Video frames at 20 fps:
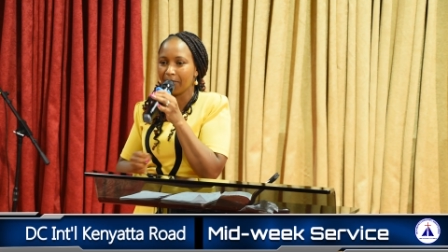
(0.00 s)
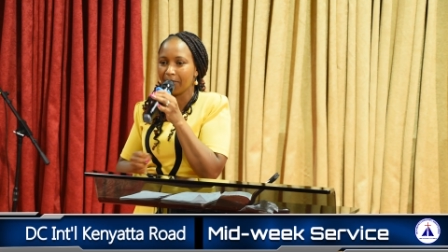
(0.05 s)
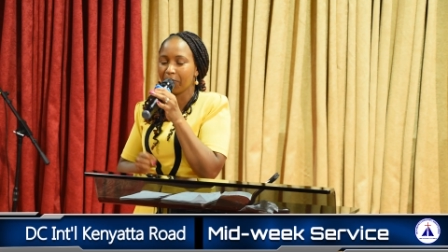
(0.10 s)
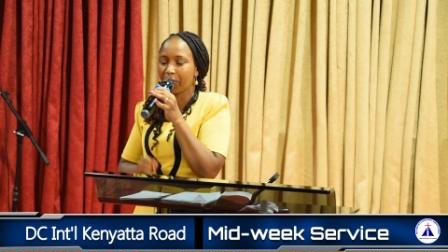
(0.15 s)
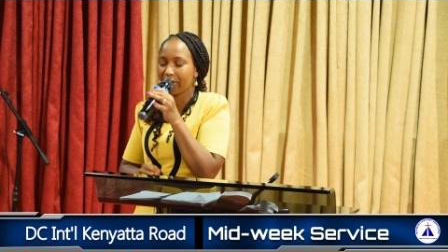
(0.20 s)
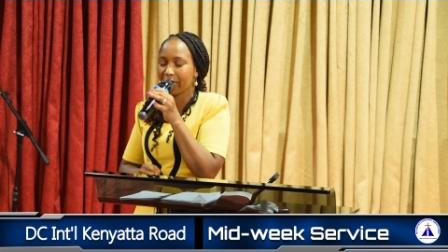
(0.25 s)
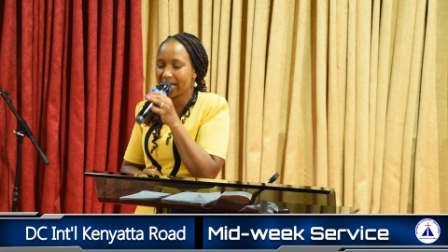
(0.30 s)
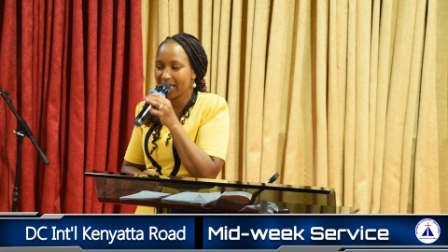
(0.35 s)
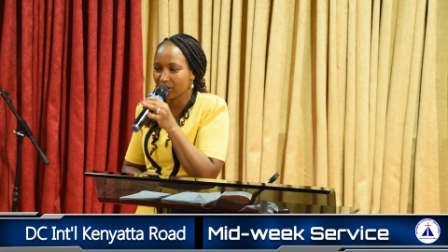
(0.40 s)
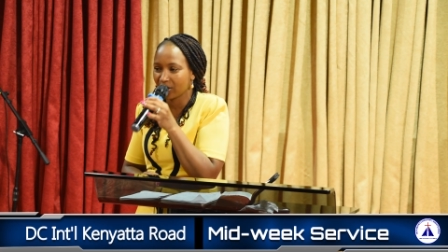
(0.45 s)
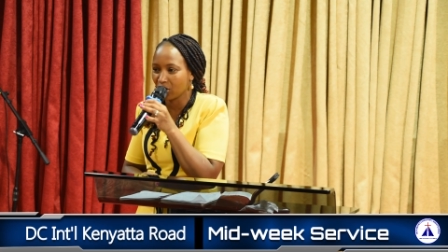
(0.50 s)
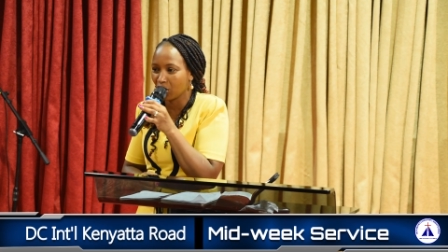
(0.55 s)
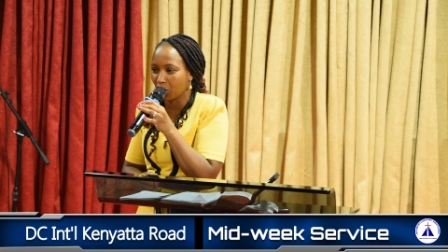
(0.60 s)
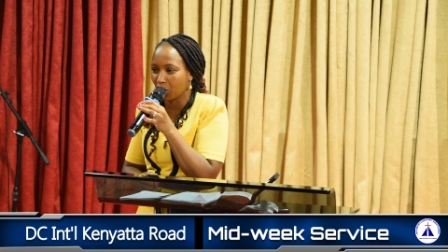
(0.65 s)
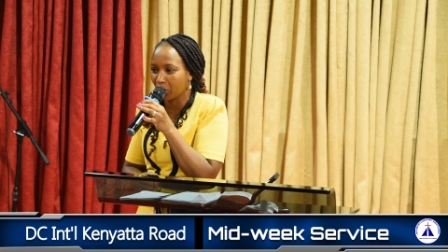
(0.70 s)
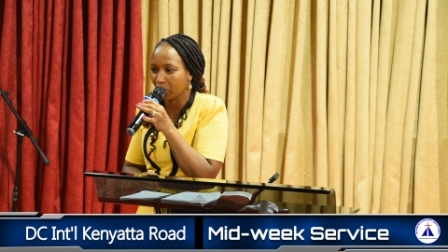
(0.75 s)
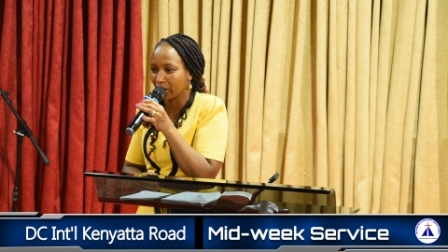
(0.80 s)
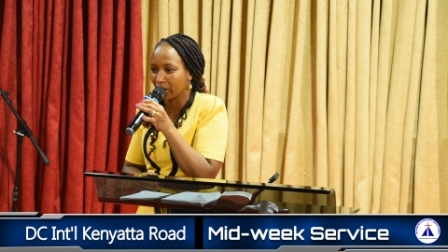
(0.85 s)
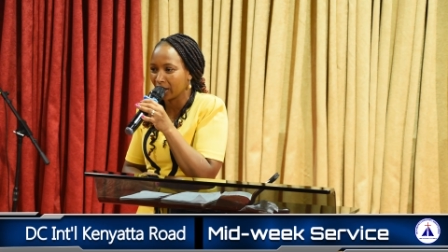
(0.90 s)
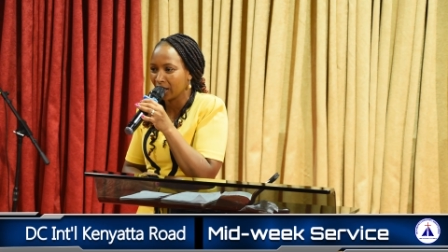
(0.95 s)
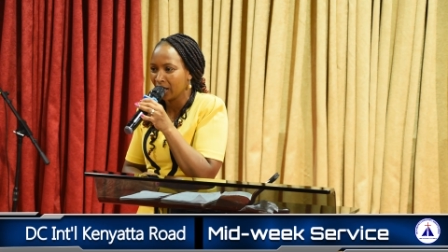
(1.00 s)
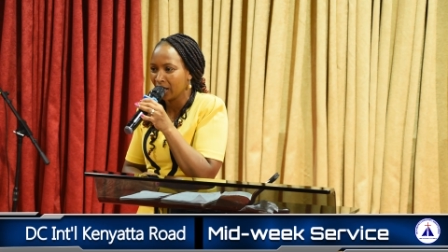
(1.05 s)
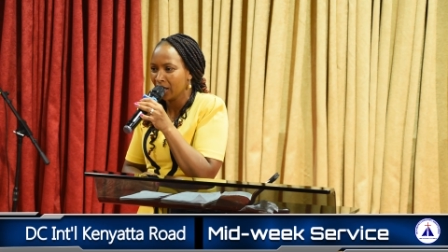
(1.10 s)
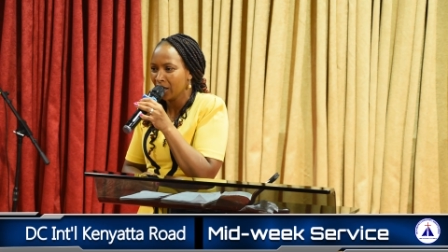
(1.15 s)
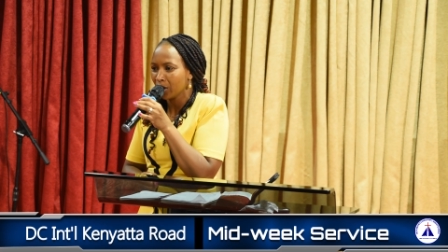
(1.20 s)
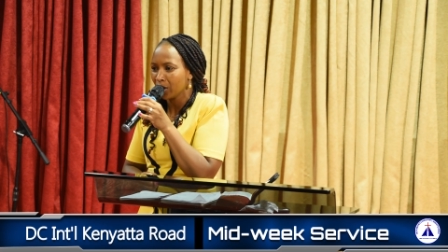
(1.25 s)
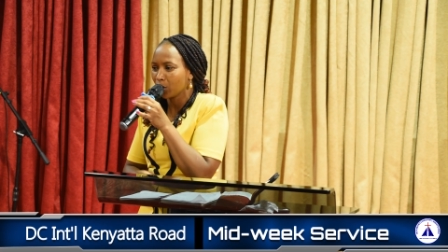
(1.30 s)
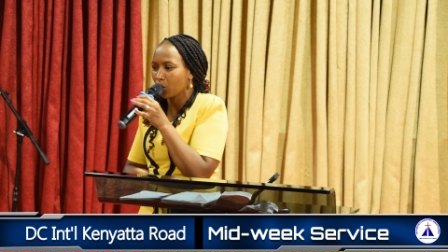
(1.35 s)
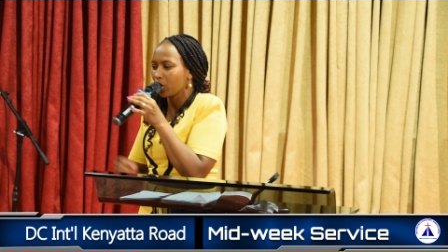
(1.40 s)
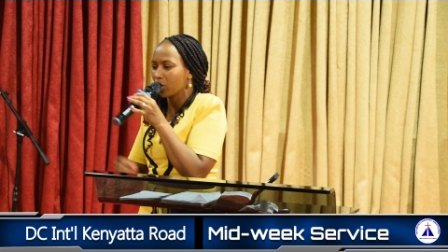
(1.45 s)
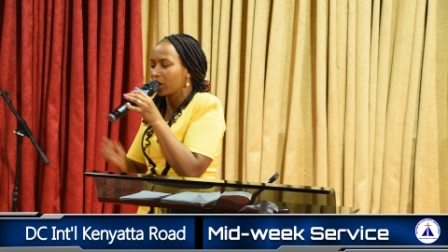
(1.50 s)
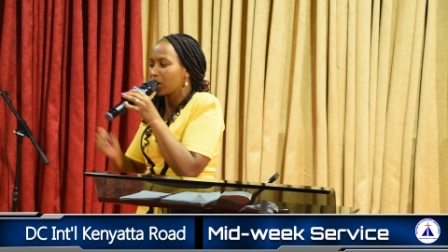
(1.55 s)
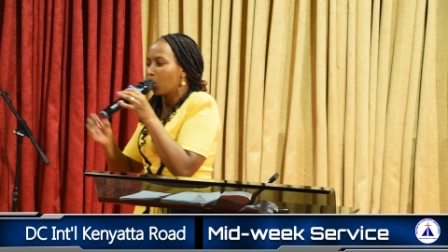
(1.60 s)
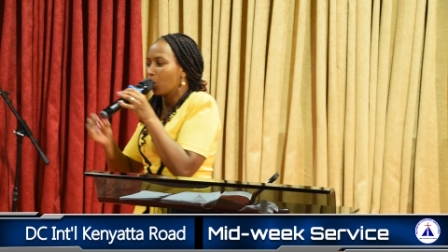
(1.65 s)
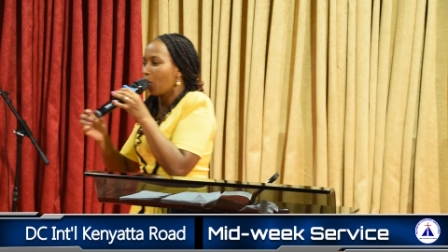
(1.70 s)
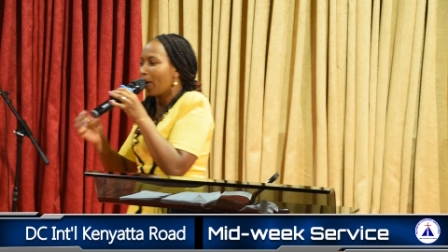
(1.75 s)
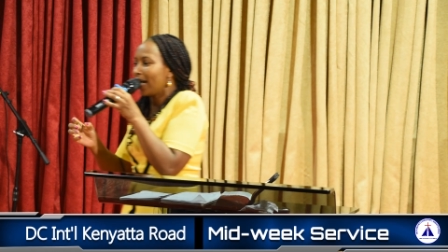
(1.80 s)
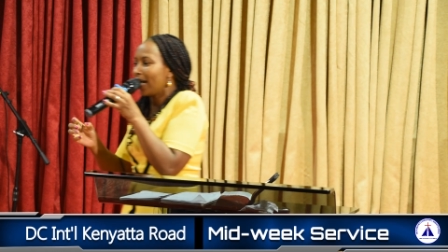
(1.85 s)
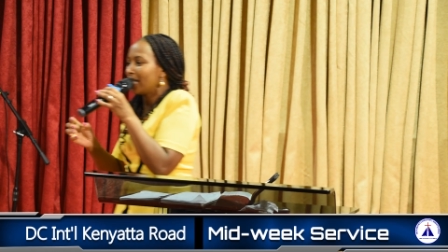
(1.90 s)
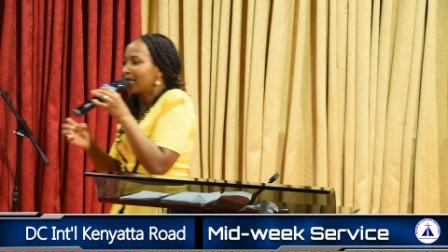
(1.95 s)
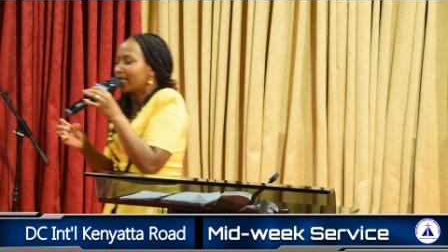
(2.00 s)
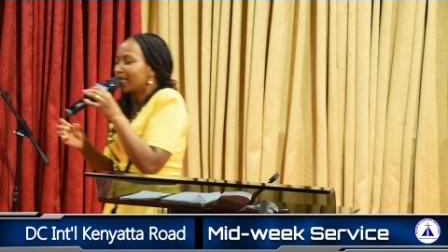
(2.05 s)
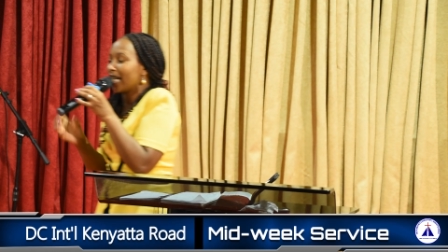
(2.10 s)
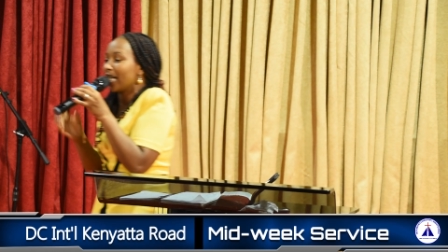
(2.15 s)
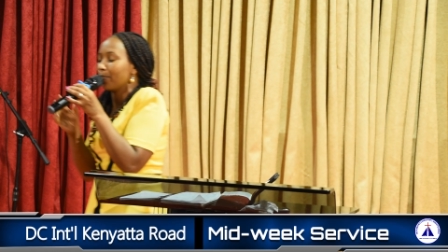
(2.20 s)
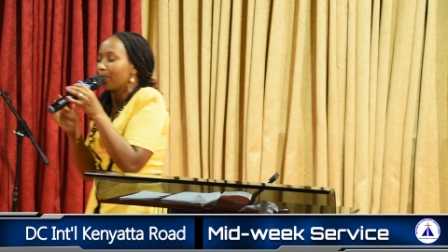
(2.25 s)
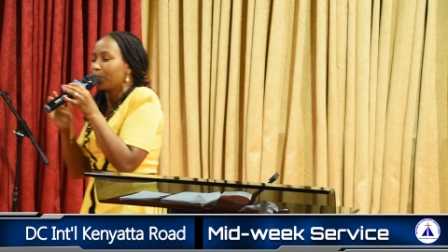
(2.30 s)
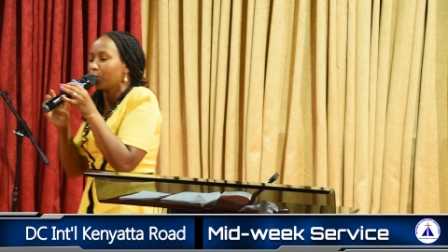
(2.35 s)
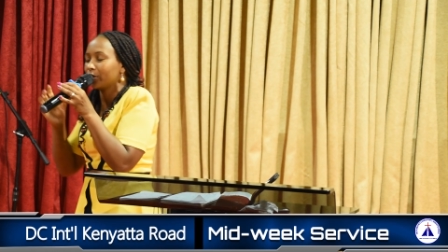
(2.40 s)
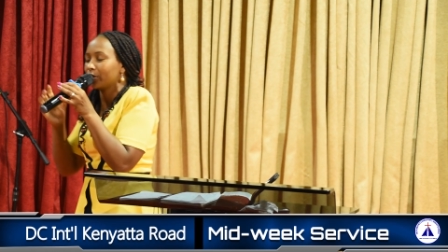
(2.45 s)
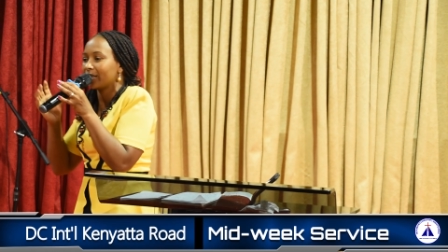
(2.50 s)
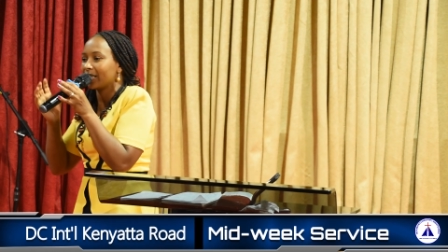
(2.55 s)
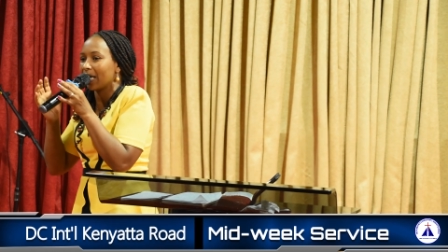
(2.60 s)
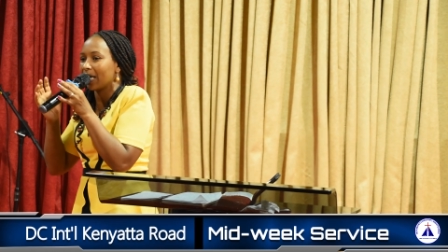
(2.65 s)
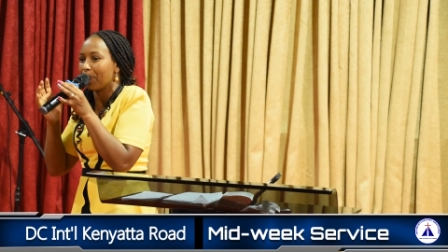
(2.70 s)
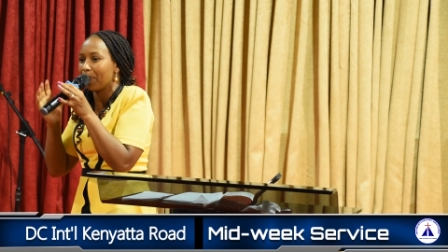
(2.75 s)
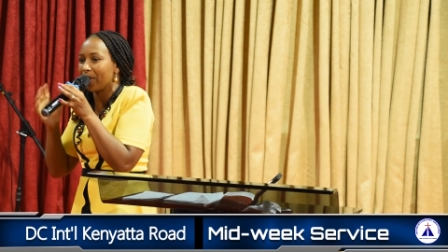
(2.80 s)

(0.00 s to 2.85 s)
Praise God. So she went and put the